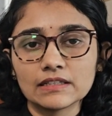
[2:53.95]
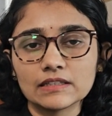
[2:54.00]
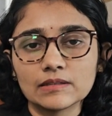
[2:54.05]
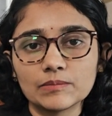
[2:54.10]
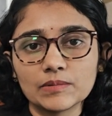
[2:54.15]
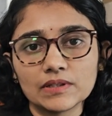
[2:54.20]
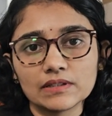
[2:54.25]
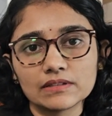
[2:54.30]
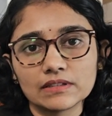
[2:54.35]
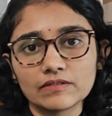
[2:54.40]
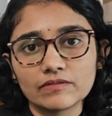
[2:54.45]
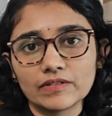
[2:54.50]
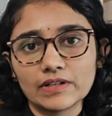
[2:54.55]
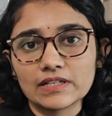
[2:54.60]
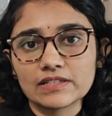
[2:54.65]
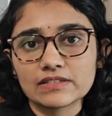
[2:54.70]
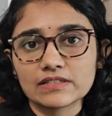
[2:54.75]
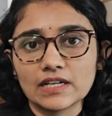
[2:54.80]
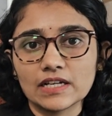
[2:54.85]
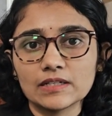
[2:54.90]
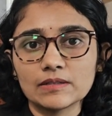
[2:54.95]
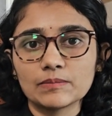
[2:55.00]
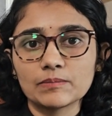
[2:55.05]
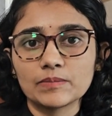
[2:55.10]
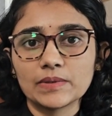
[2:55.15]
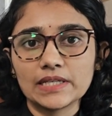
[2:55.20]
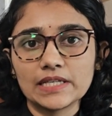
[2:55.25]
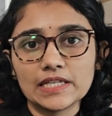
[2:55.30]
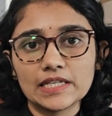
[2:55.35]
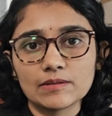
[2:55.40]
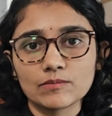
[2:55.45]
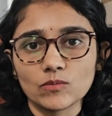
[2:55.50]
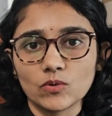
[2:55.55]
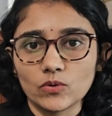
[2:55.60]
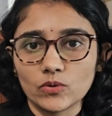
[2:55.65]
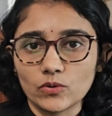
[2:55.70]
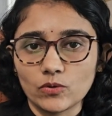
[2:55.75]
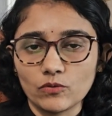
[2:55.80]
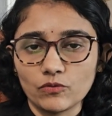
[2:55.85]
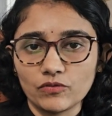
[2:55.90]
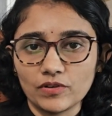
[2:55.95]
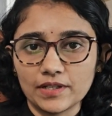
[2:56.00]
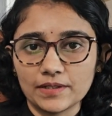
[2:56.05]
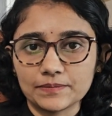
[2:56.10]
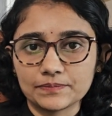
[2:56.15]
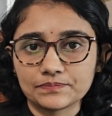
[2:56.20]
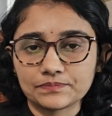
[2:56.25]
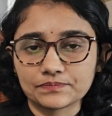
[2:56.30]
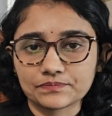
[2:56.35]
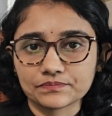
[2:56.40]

the person will start peeing more often.